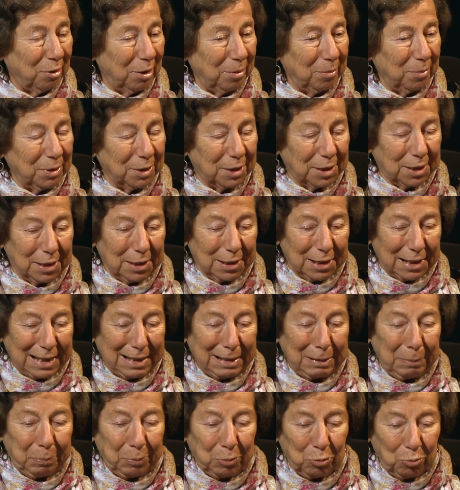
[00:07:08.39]
I'm
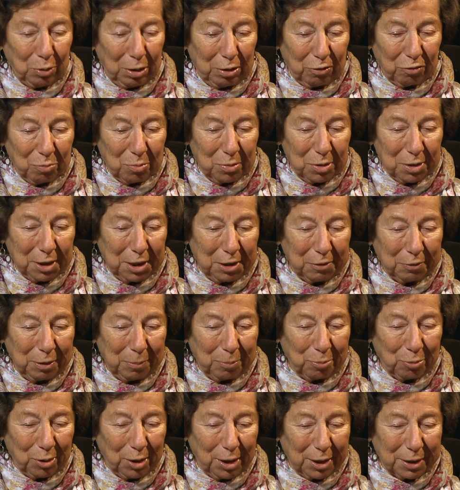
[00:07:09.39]
slipped away from a daily
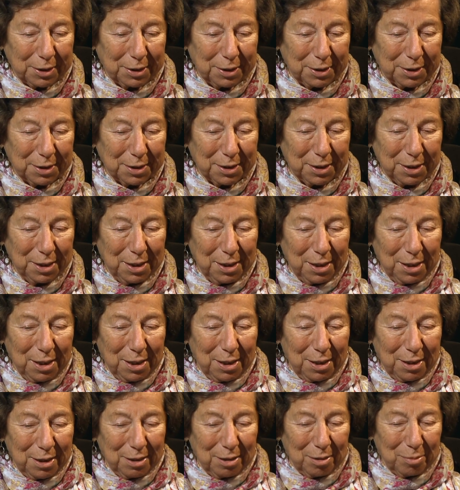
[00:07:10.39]
practice. Yeah.
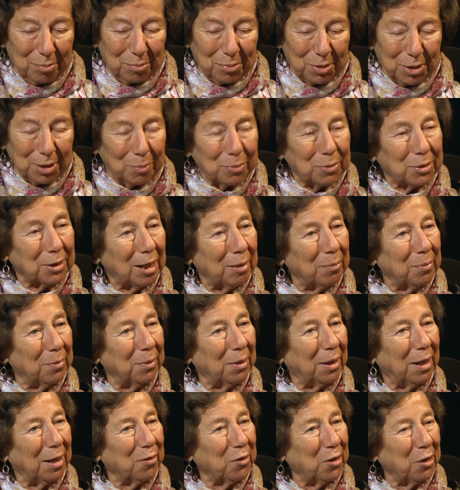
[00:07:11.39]
yeah. Um, sometime
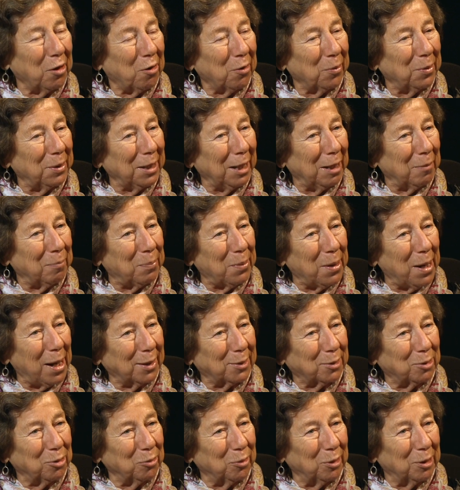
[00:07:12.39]
I think I'm going to get back
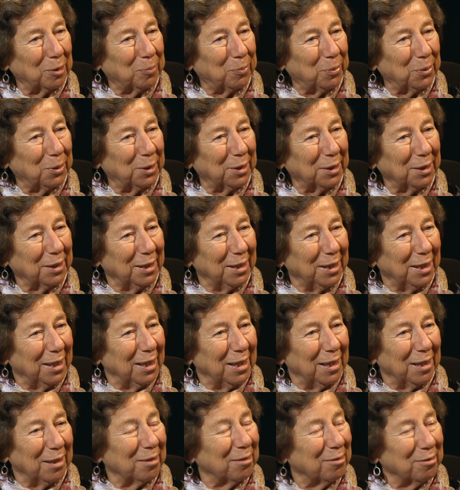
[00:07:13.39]
to it, but yeah
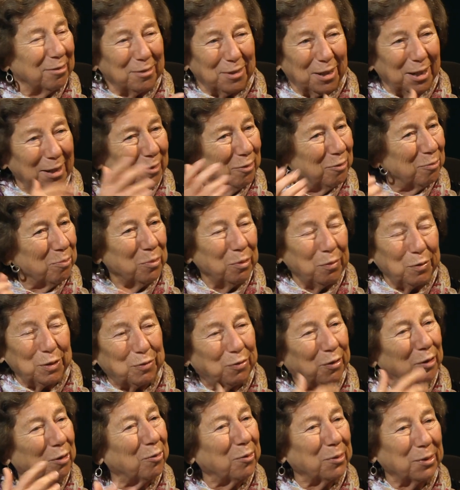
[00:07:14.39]
life moves
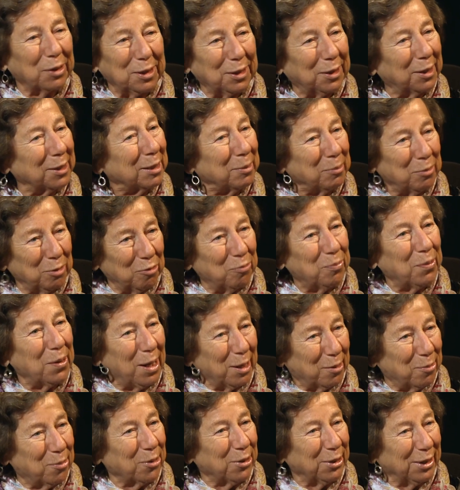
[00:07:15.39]
forward and doesn't move
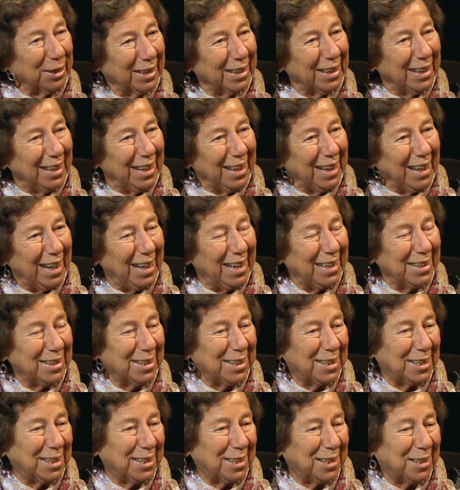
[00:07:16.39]
backward. Right, right, and right.
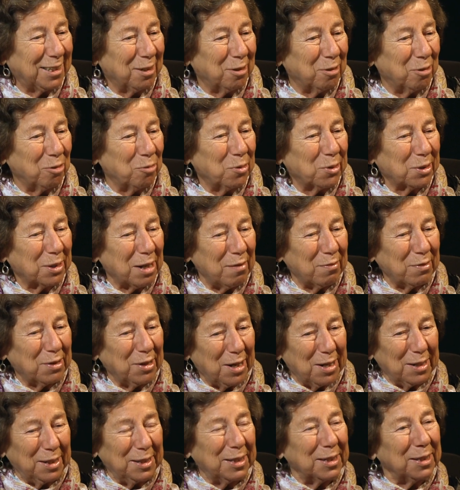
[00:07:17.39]
so what I've
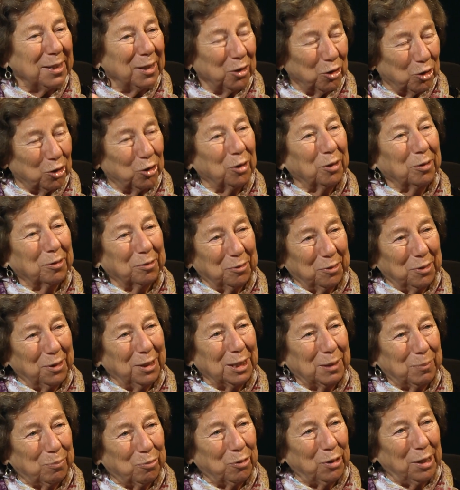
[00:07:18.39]
got is an
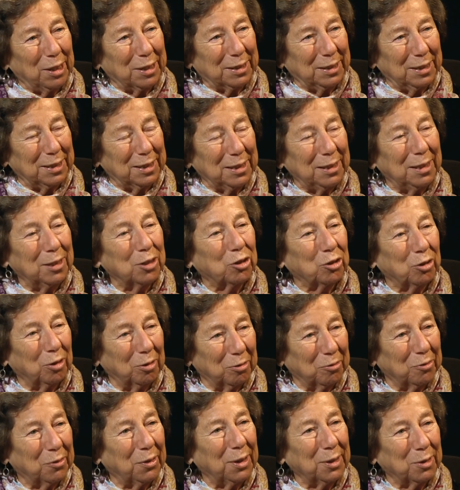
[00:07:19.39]
internalized practice, That's an
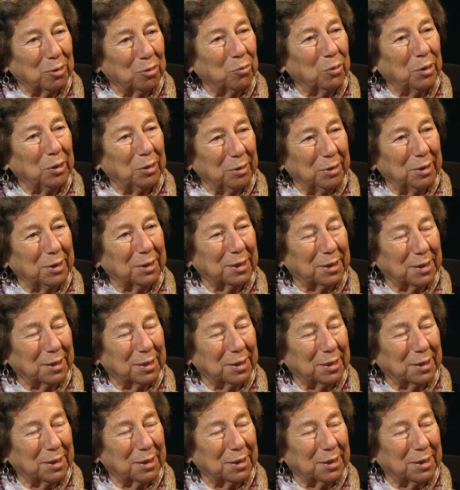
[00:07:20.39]
internalized right. awareness.